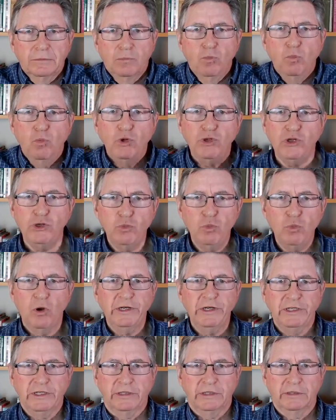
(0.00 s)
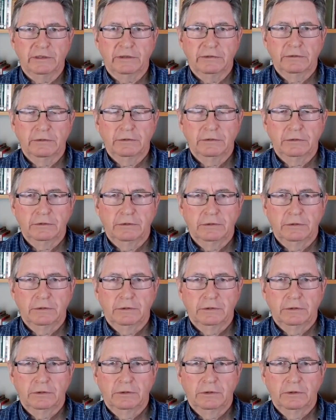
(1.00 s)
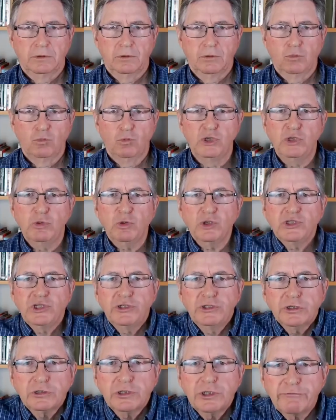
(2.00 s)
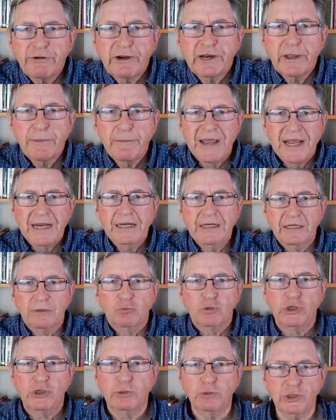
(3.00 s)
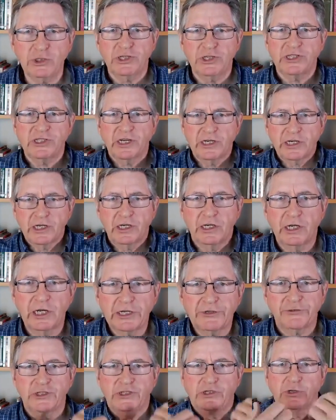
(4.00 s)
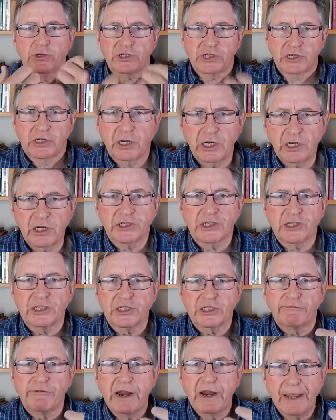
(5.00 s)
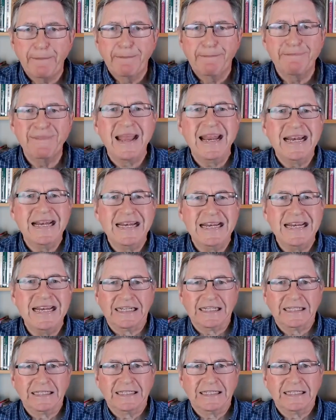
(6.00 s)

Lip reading: Would you want it? Would you want your doctor to recommend it? Would you want your psychiatrist, your psychologist to recommend it?